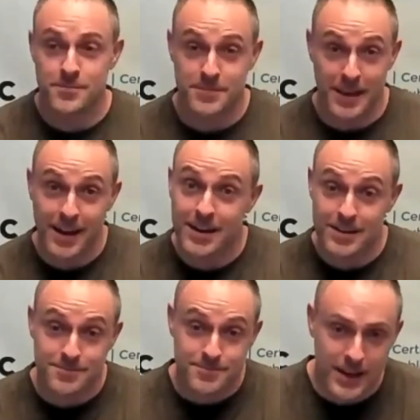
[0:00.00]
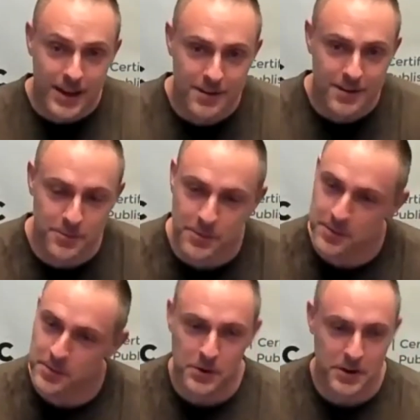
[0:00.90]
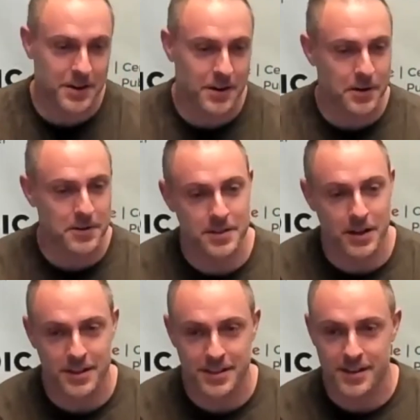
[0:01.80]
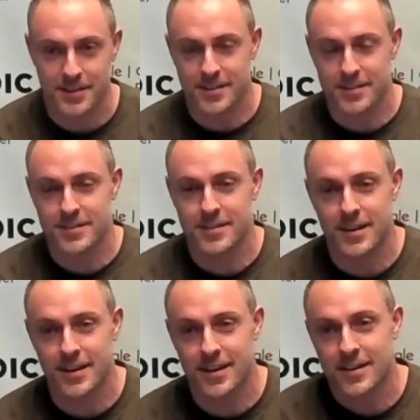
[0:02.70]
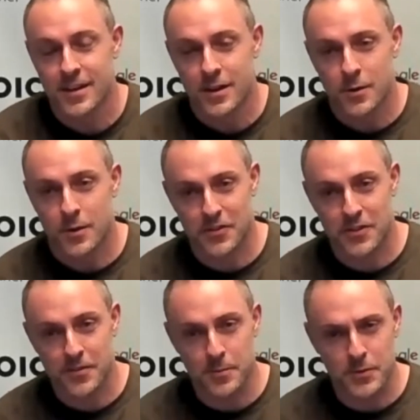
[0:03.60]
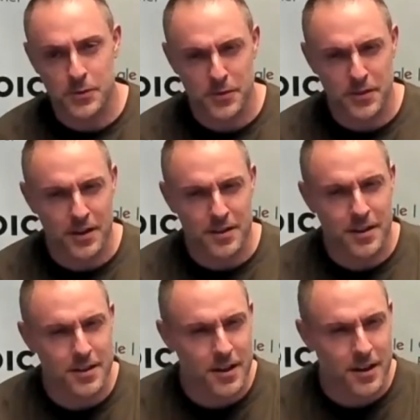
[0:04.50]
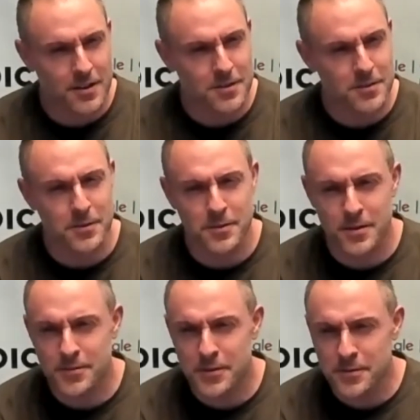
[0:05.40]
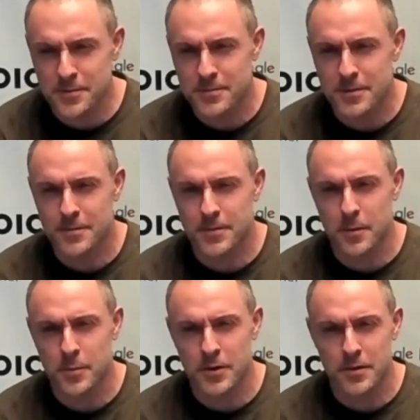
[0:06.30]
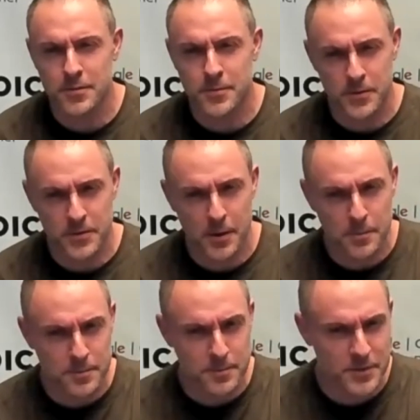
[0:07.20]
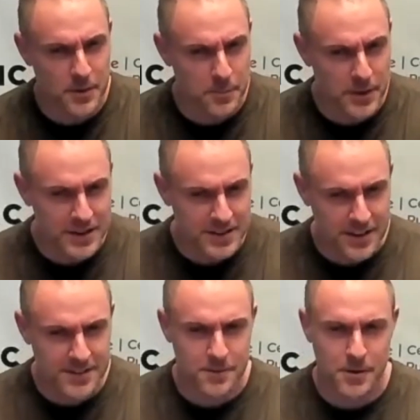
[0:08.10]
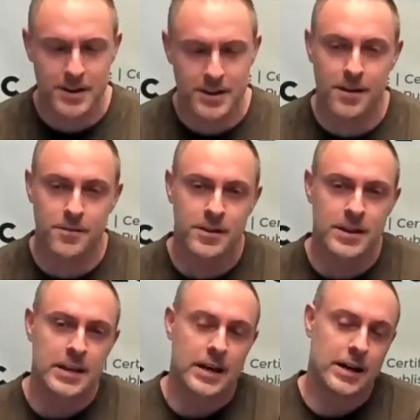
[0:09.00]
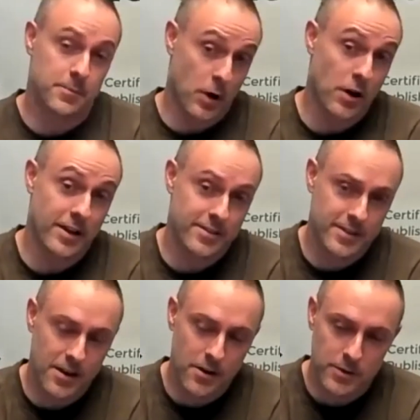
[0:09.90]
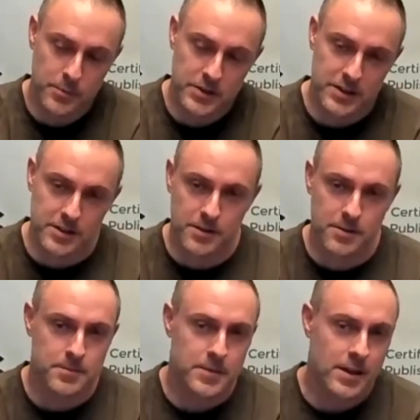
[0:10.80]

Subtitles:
Yeah, we've been working hard on a lot of this, and we actually have some tools. I don't know if they're available for some beta testing right now on SEO in particular.